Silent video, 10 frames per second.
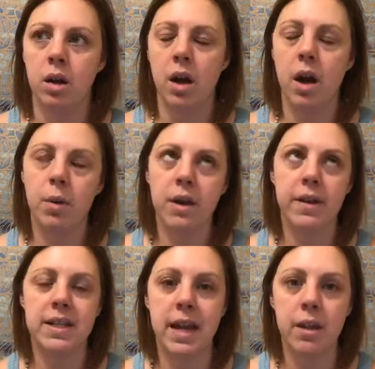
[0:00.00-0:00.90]
God, what if
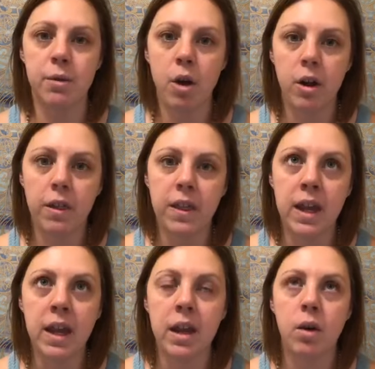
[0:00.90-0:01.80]
I say the wrong
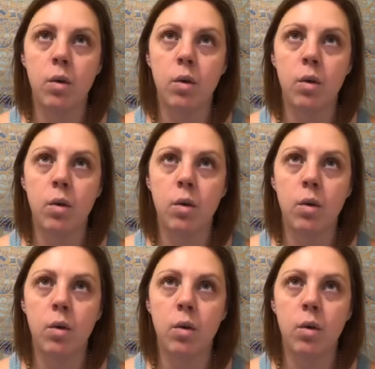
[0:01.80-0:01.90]
thing?